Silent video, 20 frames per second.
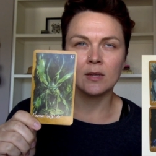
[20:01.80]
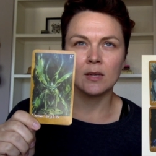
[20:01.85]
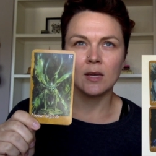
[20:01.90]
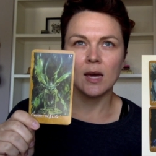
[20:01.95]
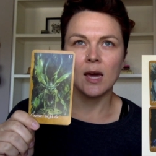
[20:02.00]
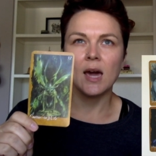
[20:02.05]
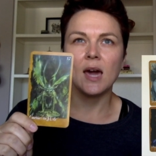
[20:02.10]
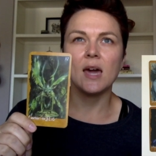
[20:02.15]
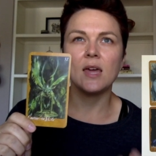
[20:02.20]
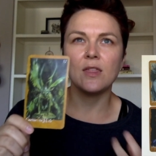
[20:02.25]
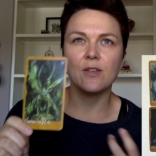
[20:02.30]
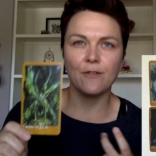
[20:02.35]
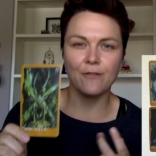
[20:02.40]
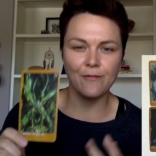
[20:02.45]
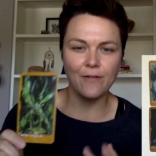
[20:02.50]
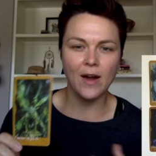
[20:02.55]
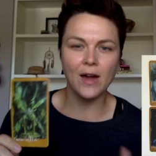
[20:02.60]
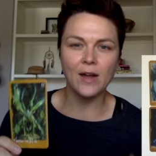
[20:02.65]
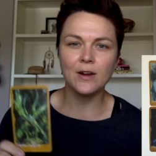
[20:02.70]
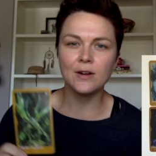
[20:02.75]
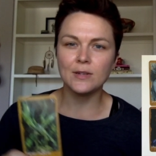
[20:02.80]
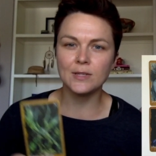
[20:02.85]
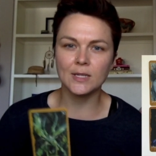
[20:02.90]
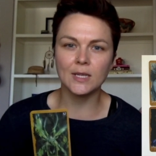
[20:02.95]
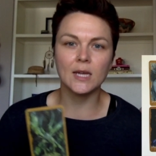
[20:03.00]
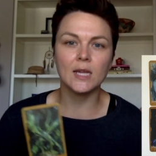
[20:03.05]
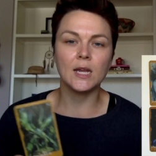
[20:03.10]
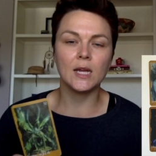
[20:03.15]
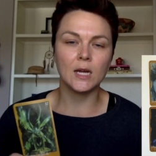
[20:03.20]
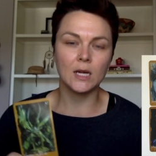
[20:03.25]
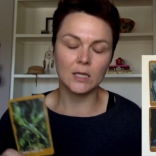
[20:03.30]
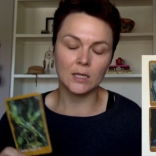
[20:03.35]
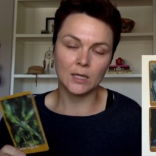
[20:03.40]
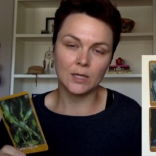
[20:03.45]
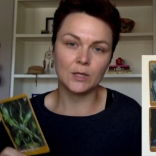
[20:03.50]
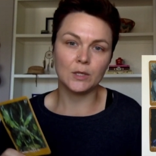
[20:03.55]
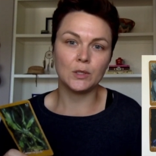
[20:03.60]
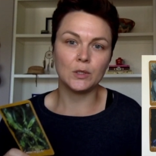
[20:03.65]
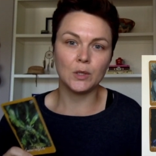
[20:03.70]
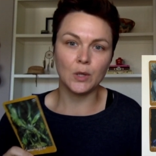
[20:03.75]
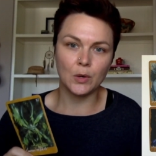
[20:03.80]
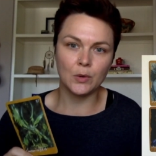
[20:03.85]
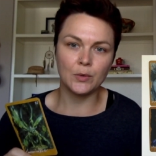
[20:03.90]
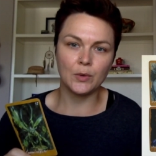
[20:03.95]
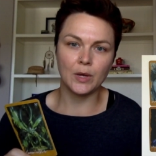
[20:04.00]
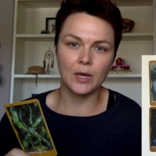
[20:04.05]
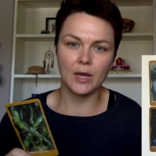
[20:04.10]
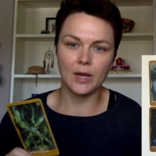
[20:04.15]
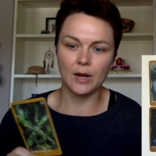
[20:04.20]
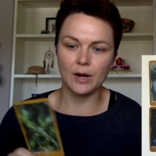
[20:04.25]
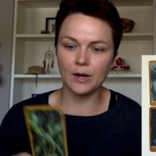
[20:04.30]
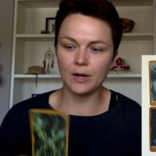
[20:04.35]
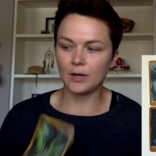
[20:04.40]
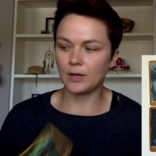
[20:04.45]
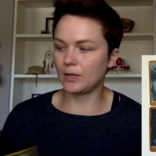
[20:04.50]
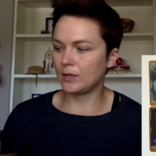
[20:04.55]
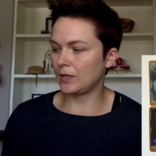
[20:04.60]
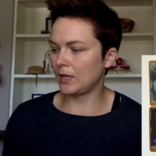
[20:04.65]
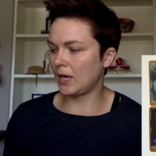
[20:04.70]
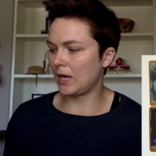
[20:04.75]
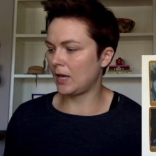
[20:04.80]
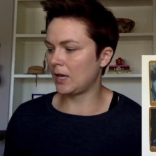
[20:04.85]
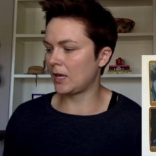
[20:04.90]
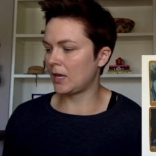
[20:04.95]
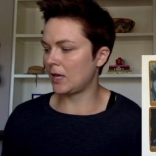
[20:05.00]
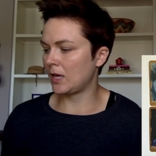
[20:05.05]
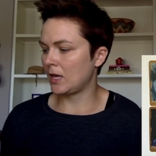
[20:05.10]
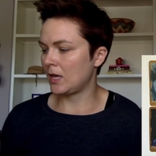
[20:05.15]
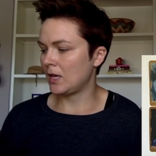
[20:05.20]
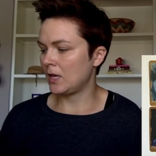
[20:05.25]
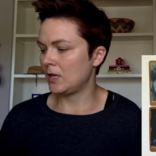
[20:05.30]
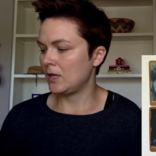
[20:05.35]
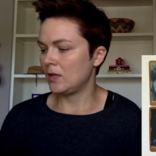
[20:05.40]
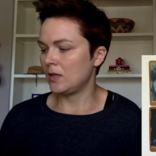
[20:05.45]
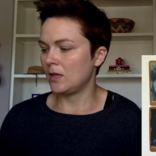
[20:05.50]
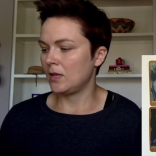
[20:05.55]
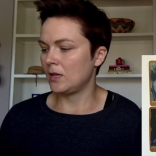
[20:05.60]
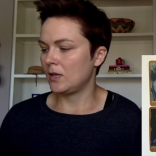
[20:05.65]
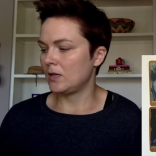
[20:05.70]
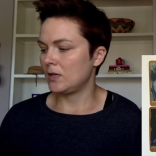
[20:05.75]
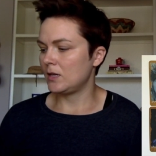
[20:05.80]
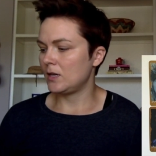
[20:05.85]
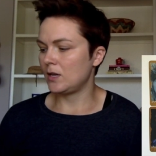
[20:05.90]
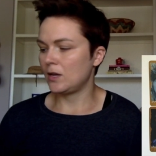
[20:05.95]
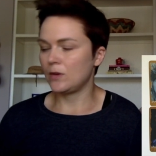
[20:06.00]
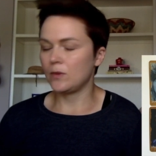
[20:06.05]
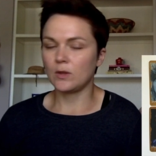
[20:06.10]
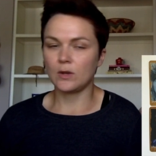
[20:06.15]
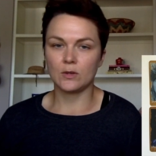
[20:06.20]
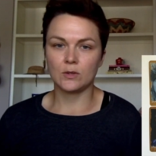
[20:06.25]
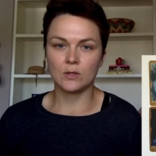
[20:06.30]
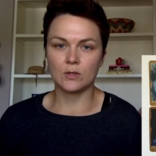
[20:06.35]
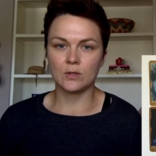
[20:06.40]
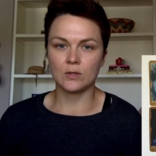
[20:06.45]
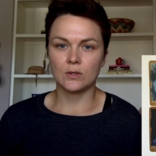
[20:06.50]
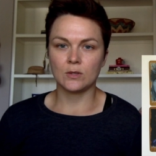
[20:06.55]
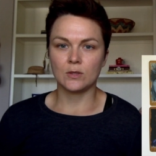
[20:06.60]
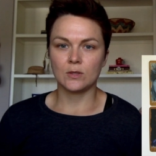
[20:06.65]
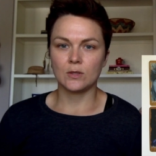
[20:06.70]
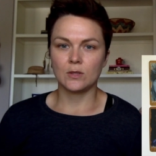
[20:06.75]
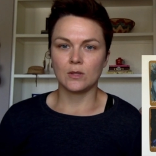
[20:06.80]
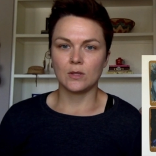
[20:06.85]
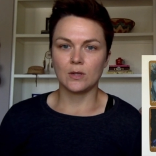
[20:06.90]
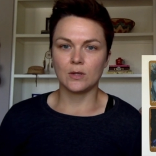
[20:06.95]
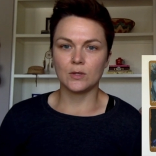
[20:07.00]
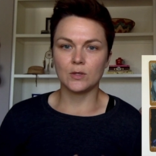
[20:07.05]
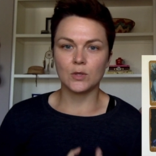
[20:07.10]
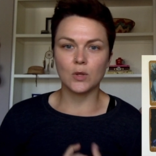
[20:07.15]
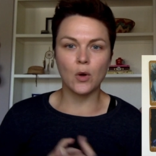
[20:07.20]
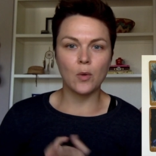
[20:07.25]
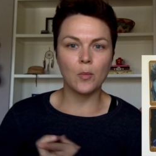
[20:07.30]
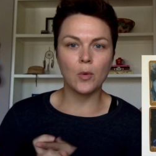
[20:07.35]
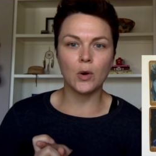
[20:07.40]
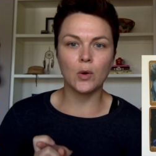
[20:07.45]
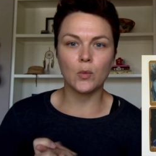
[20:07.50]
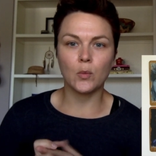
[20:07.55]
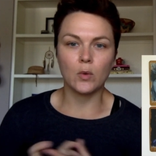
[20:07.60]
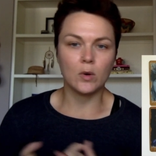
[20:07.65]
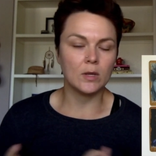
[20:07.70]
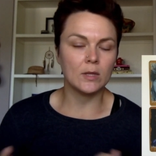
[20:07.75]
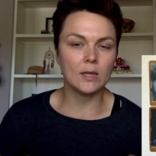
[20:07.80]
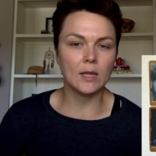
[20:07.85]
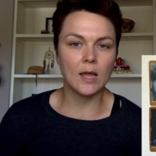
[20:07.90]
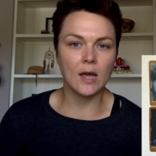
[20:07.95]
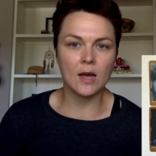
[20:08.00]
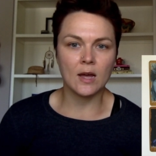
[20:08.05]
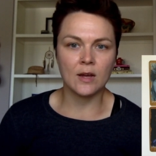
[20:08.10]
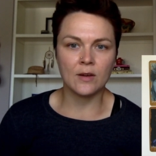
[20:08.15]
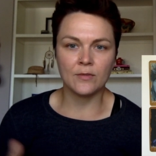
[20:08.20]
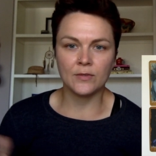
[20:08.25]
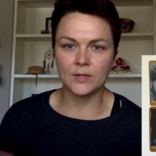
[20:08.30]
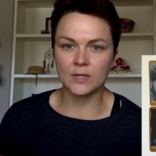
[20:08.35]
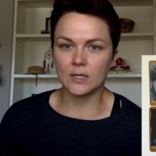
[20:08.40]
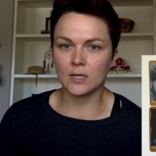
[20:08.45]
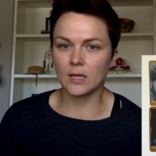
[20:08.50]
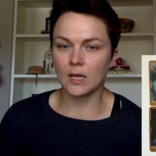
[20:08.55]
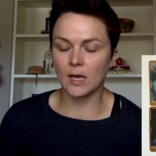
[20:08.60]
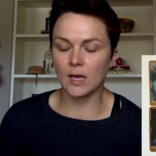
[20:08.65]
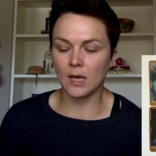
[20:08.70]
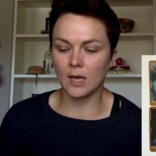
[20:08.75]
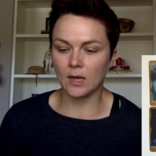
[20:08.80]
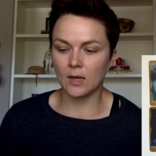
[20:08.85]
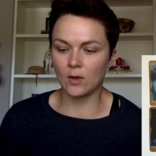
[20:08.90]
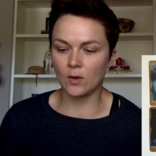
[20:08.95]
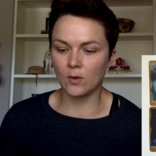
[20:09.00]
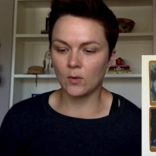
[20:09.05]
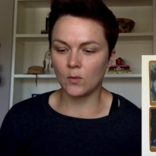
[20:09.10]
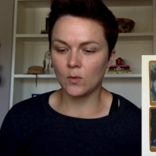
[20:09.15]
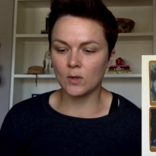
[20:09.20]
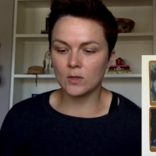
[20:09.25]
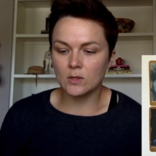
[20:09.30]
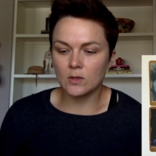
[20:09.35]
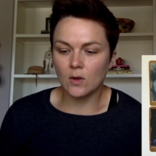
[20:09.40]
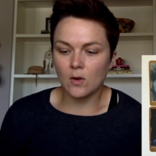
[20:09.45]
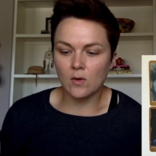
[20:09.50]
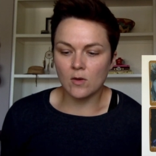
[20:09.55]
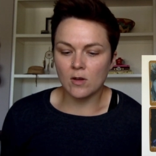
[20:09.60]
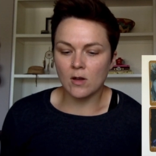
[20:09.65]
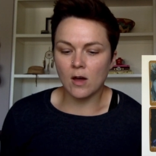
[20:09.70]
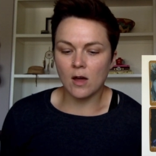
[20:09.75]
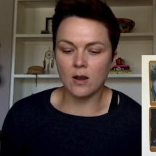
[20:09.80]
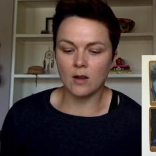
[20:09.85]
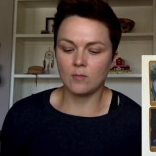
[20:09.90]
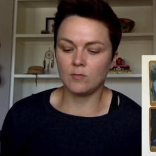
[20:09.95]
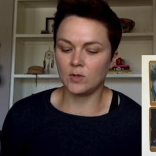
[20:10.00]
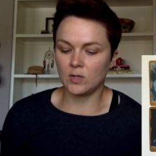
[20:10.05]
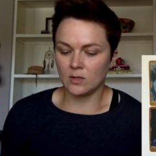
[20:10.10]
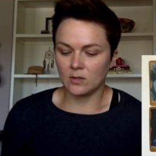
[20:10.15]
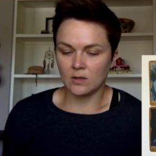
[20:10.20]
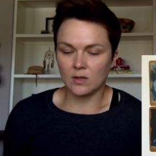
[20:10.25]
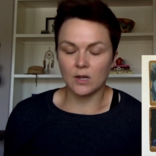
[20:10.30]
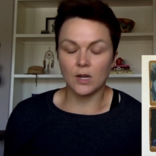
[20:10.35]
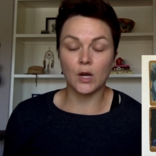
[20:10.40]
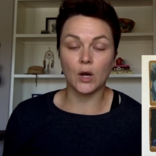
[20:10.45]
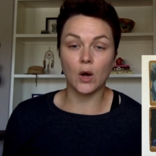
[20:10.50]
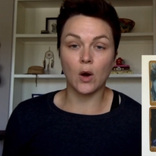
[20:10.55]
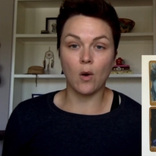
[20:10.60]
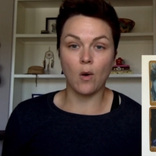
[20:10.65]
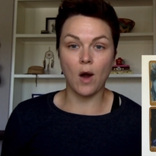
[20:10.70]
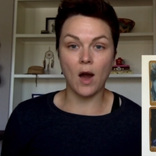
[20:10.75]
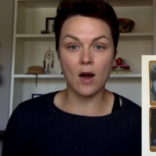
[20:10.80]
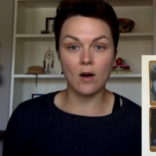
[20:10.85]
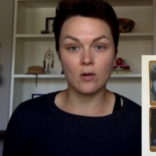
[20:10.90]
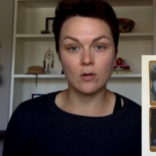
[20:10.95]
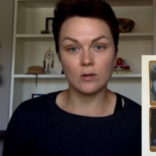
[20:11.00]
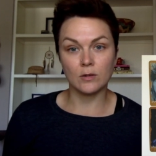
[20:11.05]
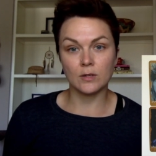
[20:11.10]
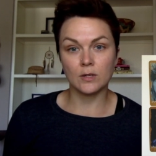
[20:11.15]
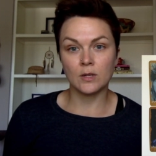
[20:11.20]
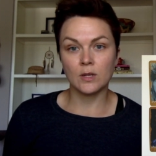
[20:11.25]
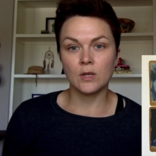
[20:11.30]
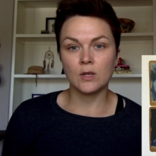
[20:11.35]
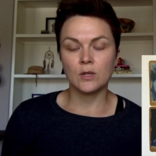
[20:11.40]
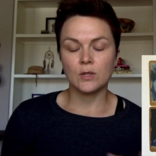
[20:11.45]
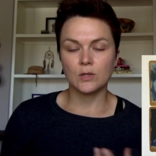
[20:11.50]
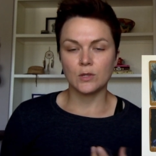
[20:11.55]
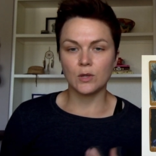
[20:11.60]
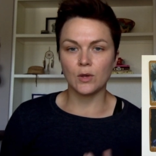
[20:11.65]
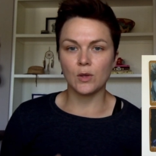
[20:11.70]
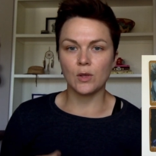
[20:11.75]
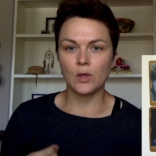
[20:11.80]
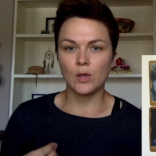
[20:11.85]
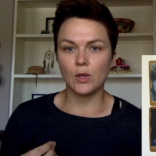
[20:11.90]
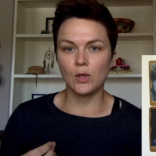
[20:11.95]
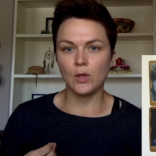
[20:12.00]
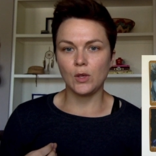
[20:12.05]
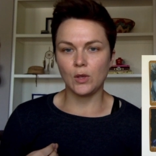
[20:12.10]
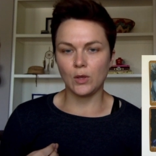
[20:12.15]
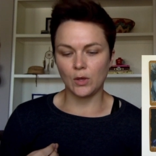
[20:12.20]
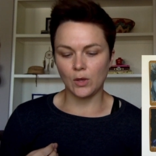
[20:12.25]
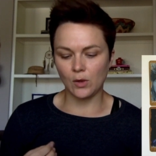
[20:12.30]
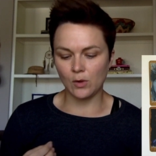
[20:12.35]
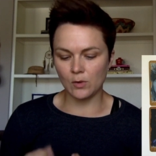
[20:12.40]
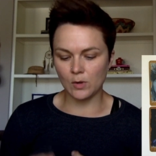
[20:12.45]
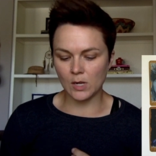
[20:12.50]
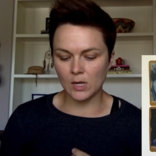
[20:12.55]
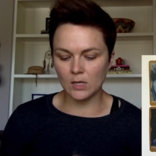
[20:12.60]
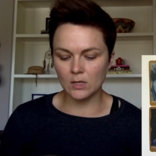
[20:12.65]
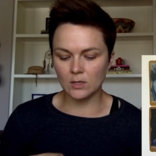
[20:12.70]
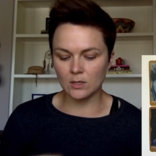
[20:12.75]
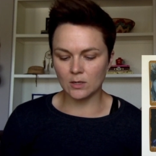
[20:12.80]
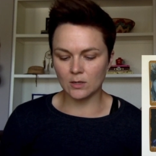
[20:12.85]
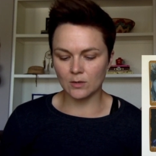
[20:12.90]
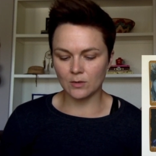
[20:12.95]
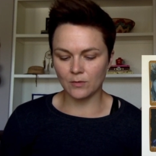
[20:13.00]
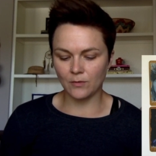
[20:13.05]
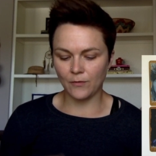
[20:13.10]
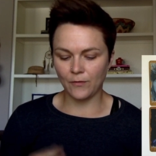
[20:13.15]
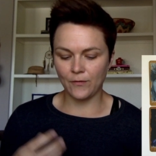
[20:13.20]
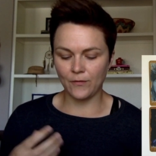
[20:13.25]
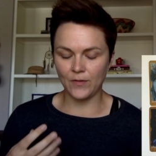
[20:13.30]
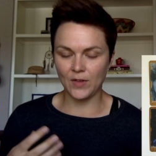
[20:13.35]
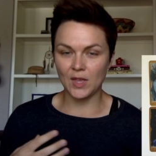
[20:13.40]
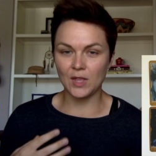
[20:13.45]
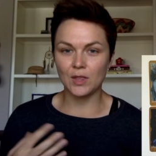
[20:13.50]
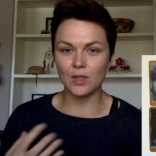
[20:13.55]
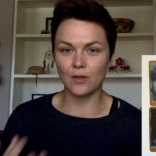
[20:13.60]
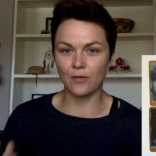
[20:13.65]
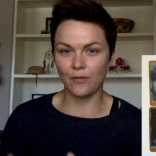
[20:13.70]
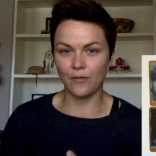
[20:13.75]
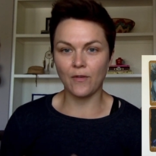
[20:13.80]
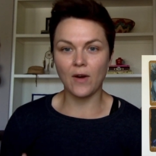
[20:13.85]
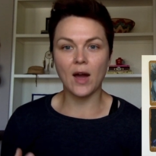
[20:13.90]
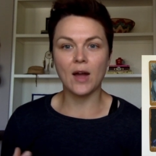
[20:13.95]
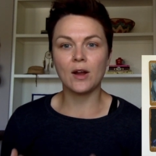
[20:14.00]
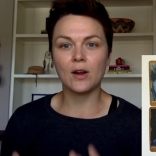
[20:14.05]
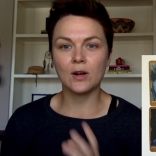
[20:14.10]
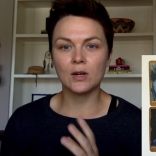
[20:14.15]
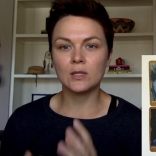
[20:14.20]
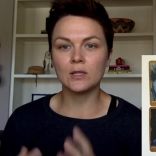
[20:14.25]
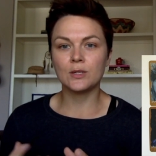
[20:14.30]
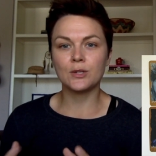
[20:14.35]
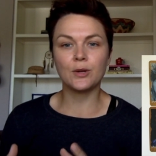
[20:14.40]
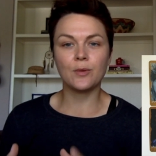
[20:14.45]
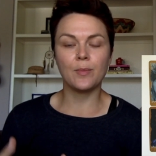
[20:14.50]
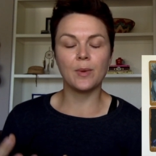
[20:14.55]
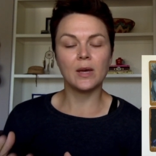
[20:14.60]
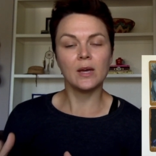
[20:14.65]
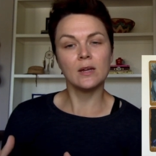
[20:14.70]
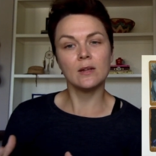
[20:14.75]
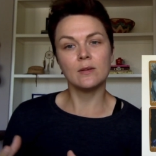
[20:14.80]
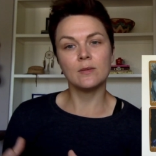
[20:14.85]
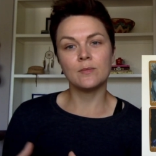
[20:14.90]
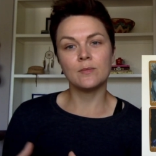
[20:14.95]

hey, the fire is getting a little low here. Like, you know, there's no more wood left. Like, what's going on? I'm just going to go out. So you need to feed the fire a little bit